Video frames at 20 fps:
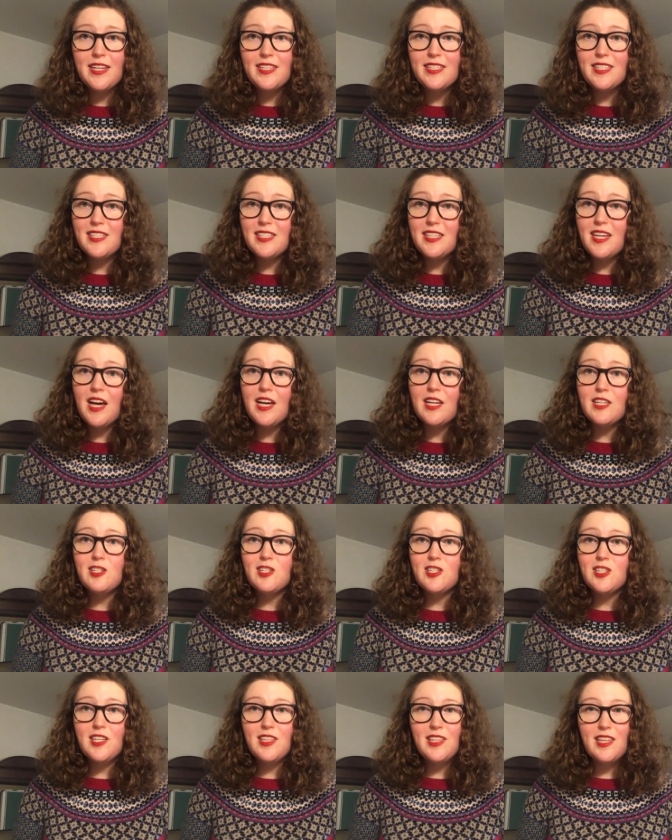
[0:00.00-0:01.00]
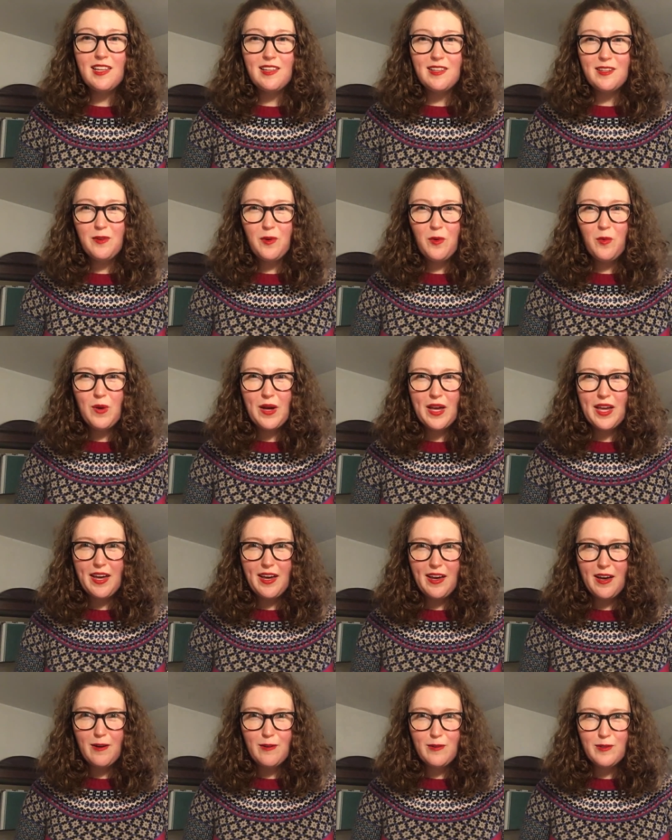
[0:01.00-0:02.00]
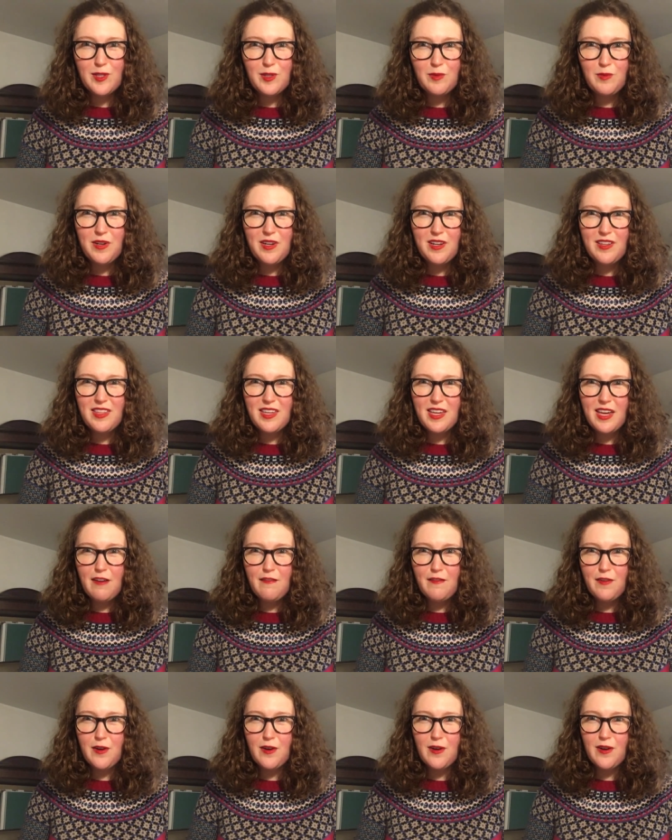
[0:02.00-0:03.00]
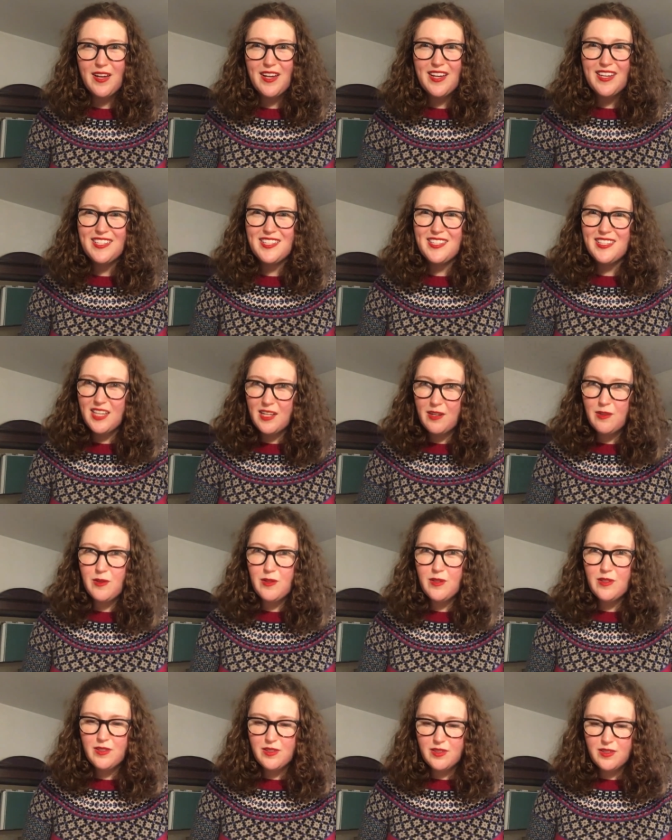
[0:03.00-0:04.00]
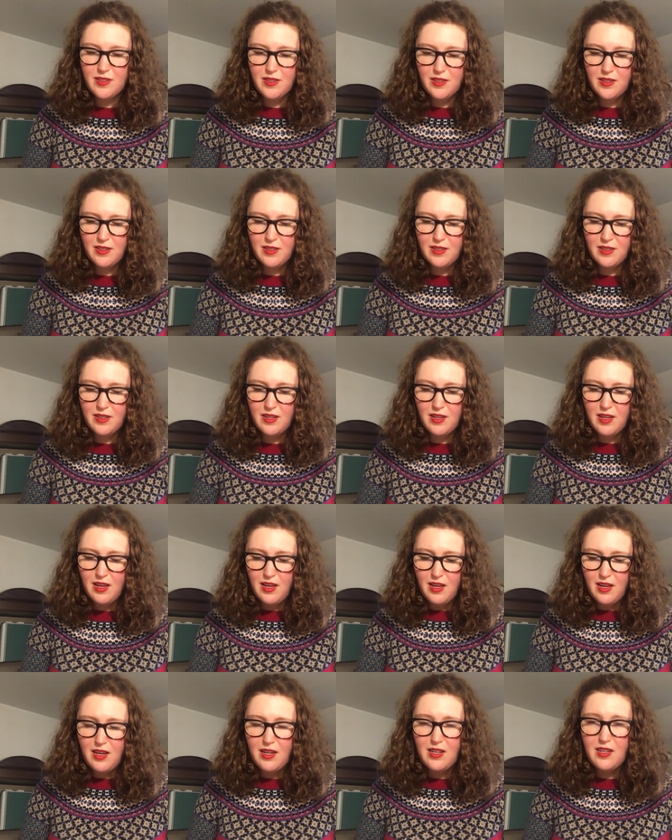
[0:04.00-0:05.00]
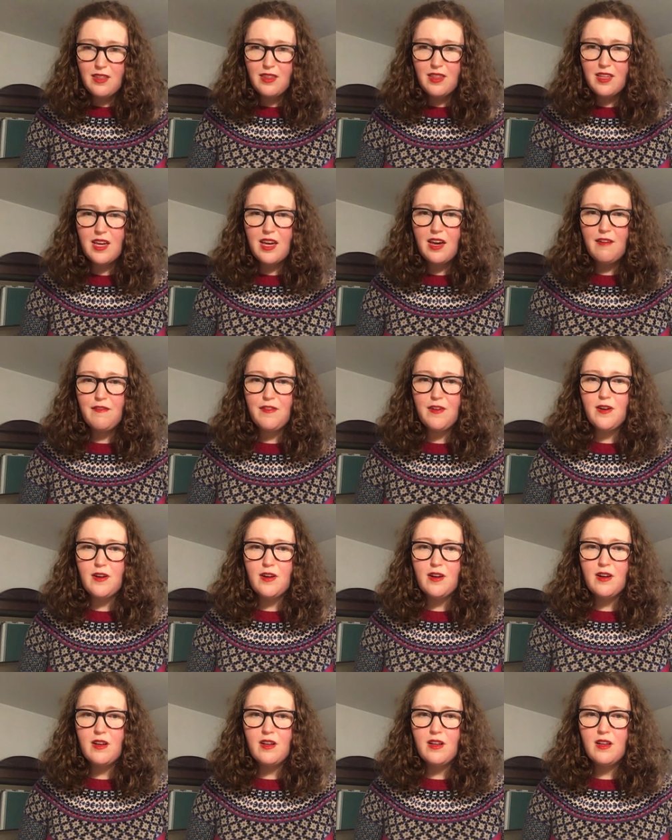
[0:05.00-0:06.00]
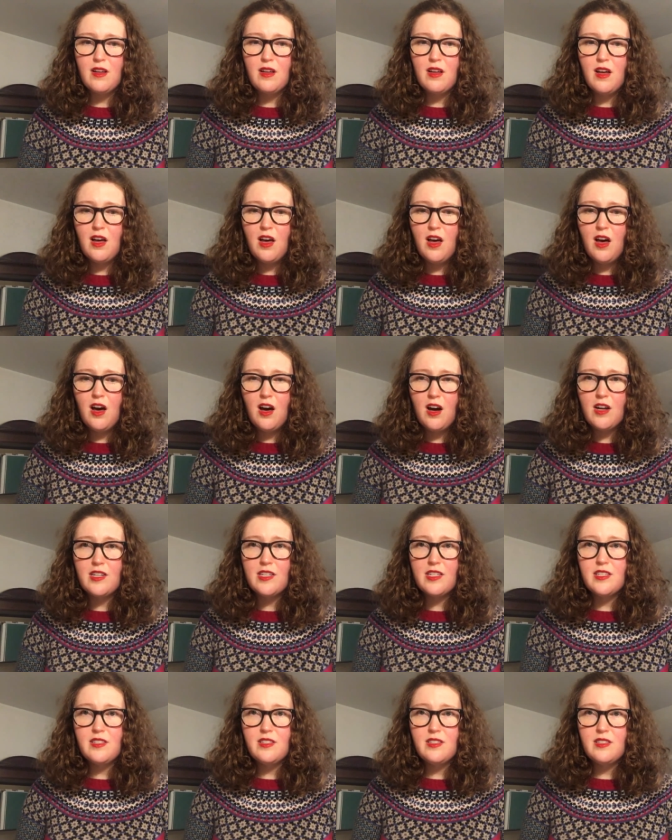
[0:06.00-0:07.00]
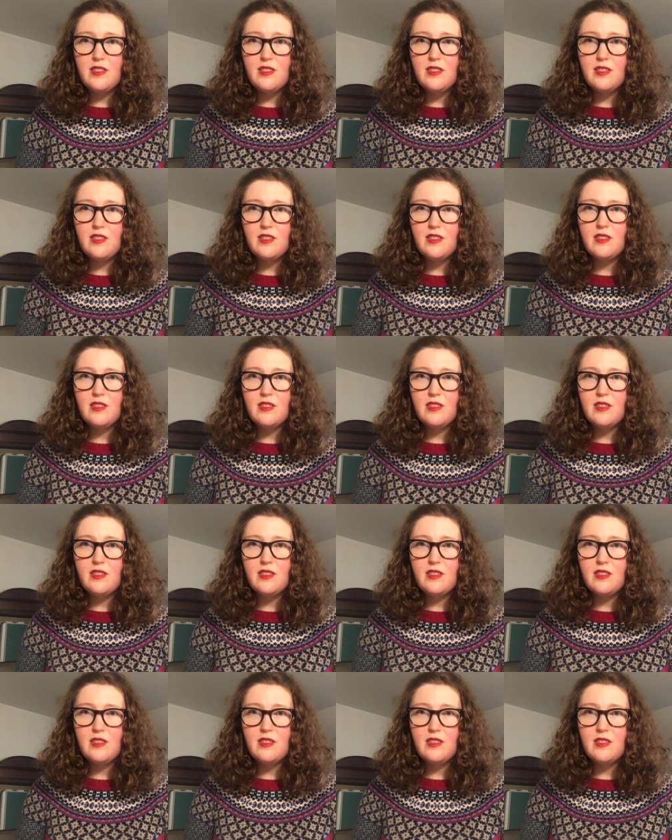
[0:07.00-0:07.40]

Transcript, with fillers: to touch in that little white house where nothing ever settles and nothing ever hardens.